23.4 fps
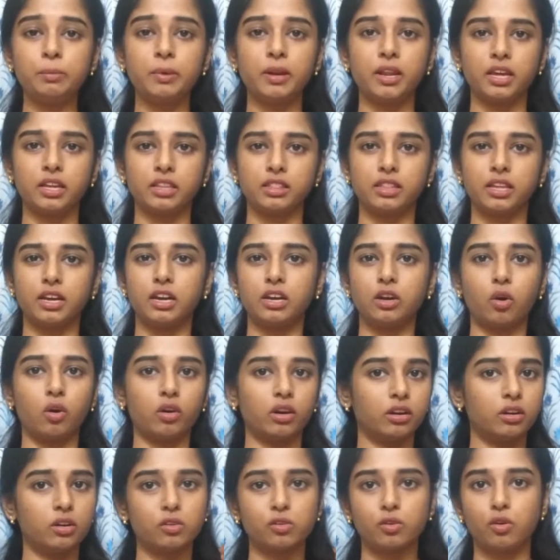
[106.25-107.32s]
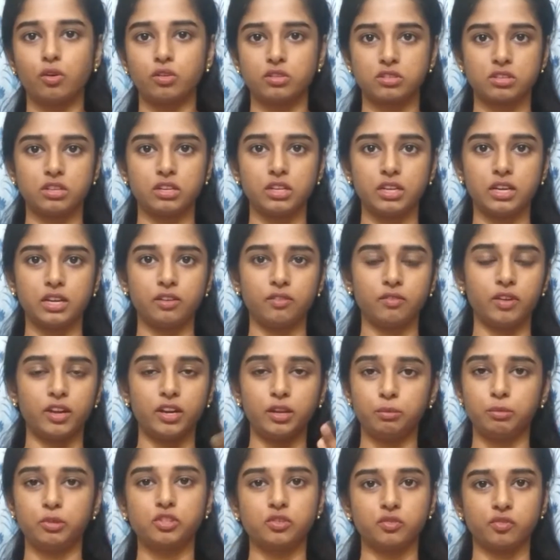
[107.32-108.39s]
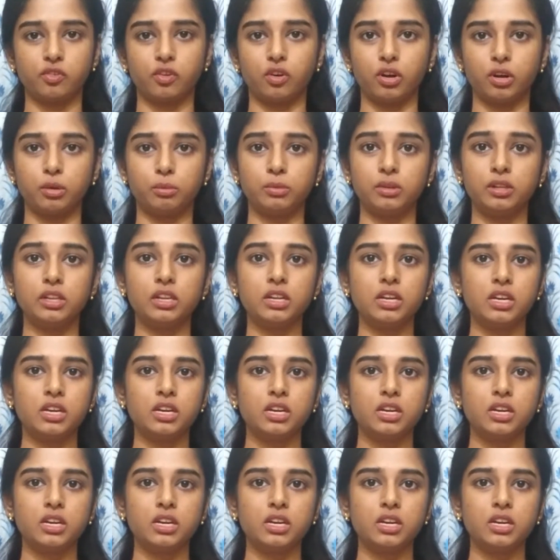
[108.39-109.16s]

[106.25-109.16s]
Like, they are not at all costly and very much affordable.